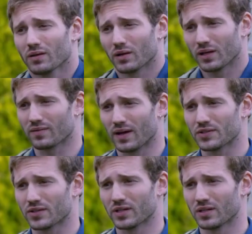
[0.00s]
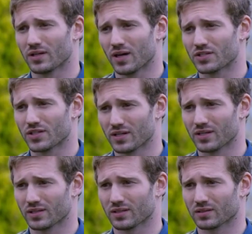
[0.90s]
I'm going to give Andrea a nudge.
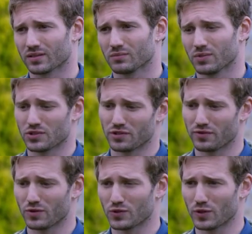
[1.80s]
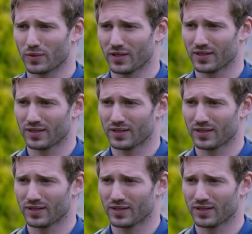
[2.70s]
Push the divorce on a bit.